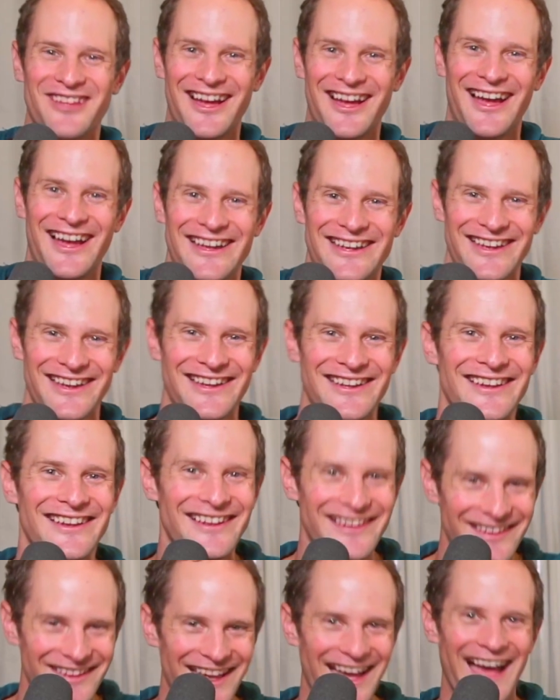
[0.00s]
Like,
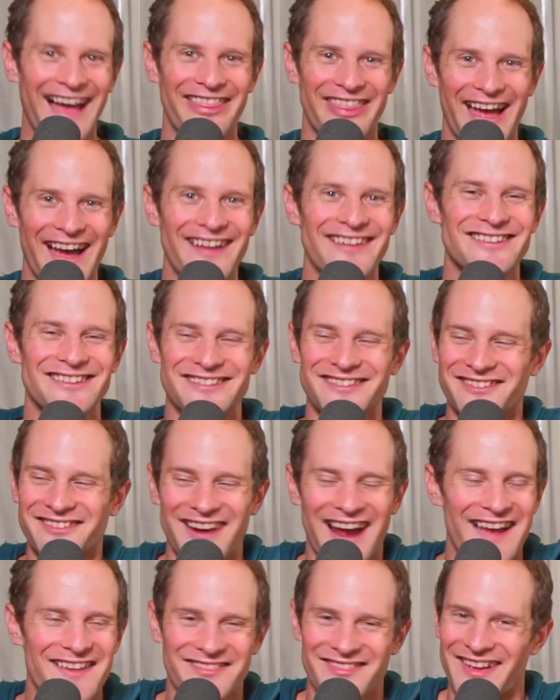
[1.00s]
yeah, that just
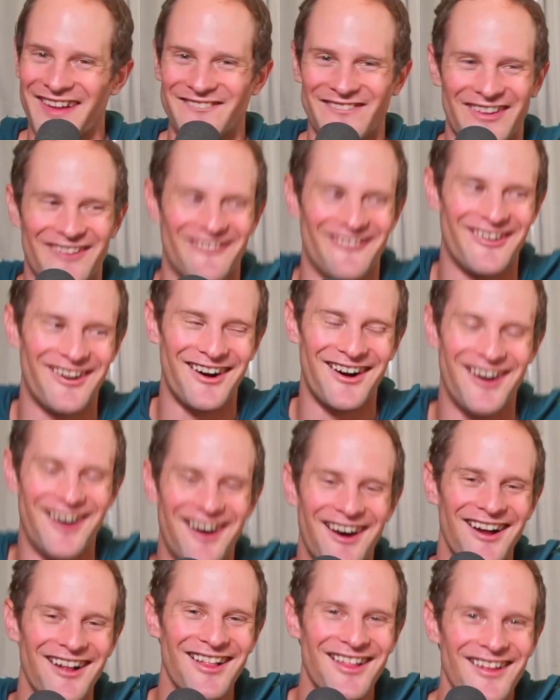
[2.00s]
drives me up a
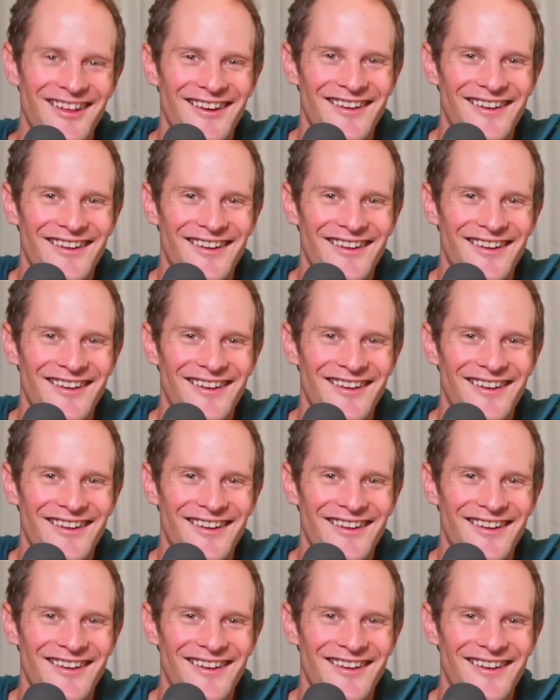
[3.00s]
wall.